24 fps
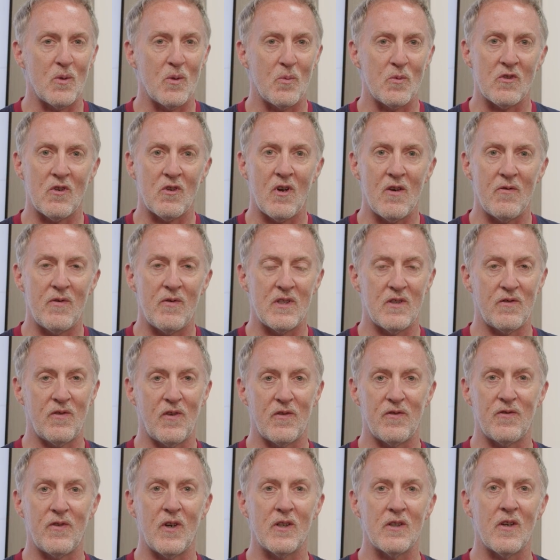up trophies for
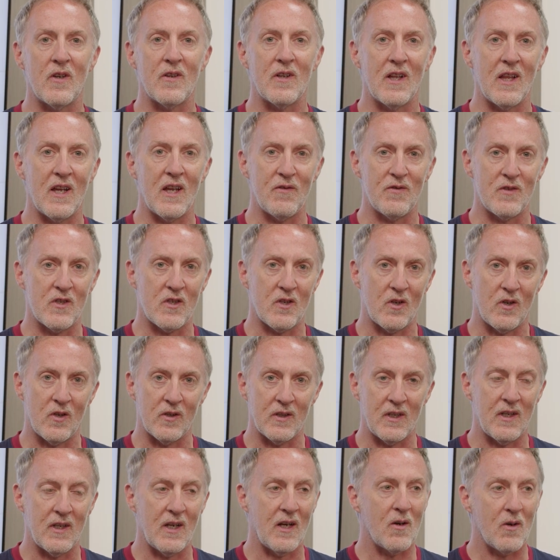fun on the LIV Tour,
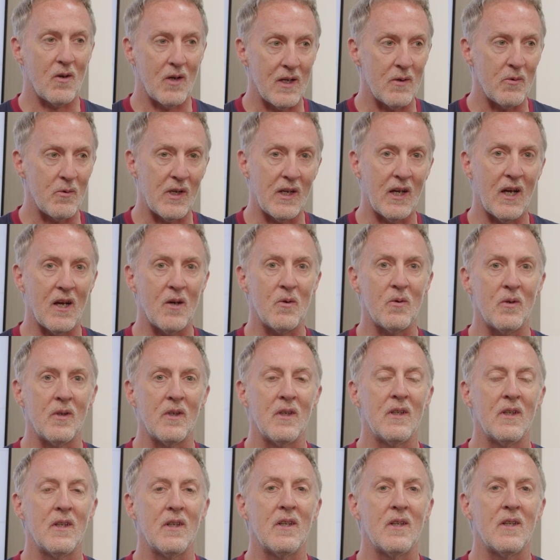and here we go.
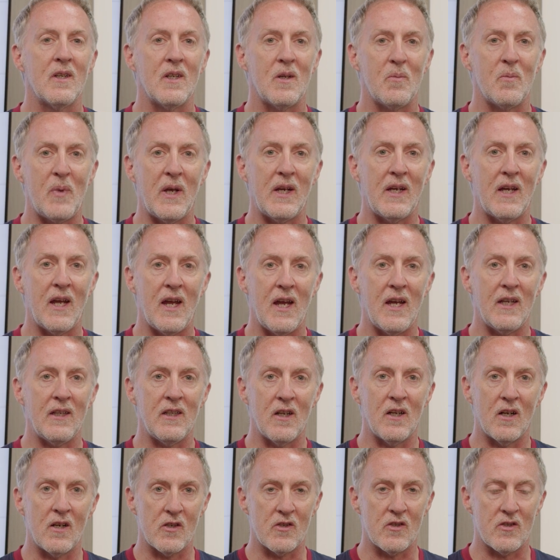A big hitting
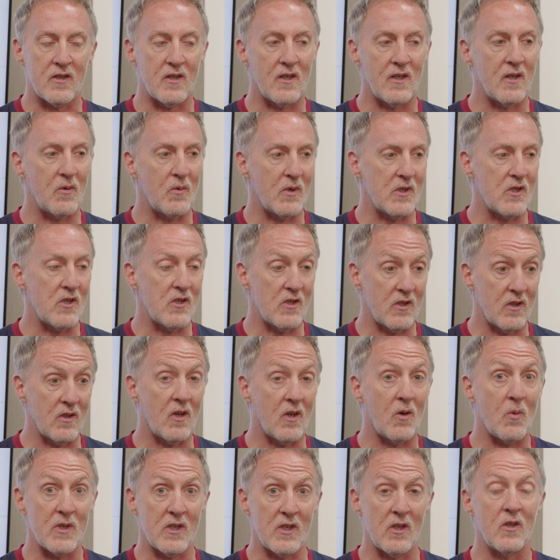youngster, which is
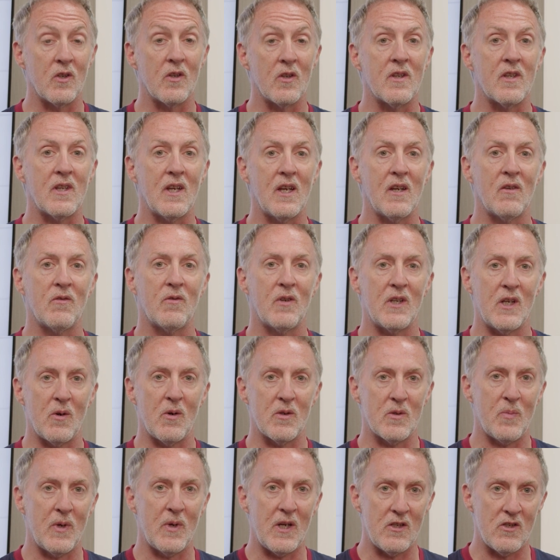always a good thing for
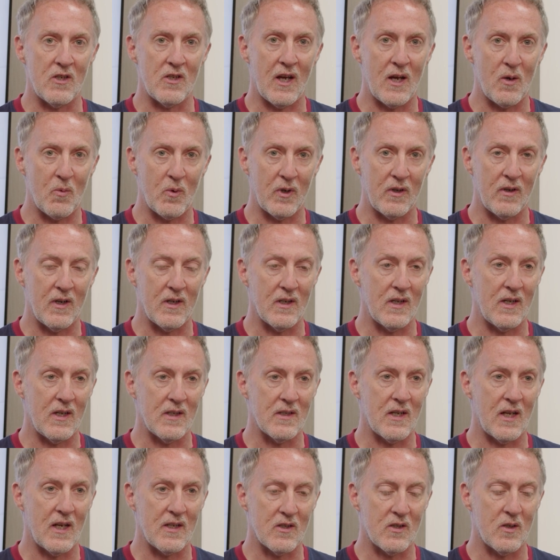USPGA when it
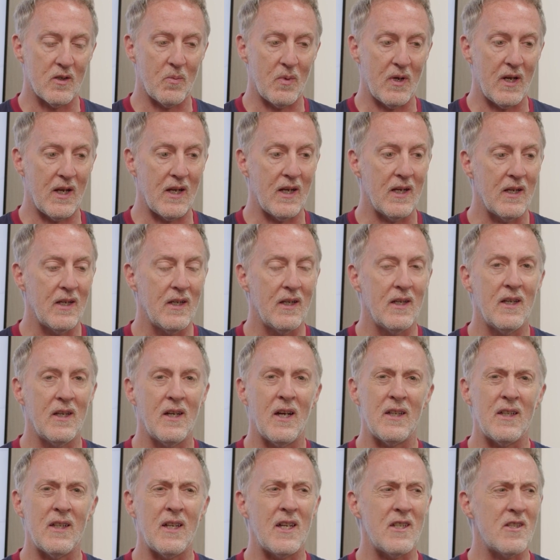tends to be.
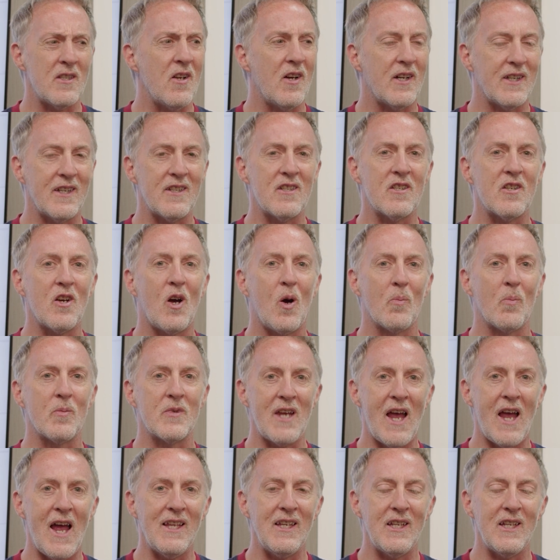And yet he's not at a top
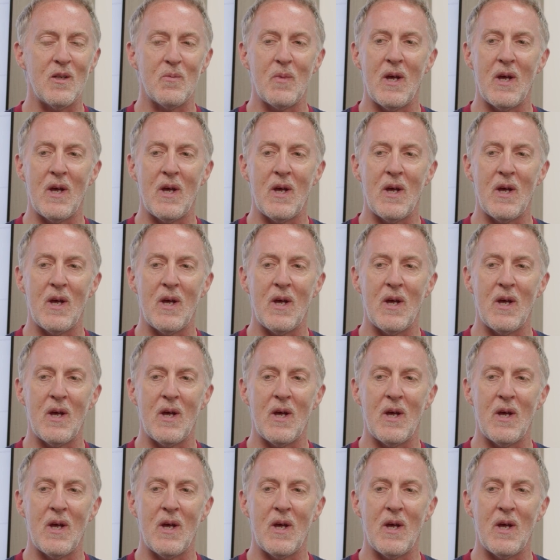10 in a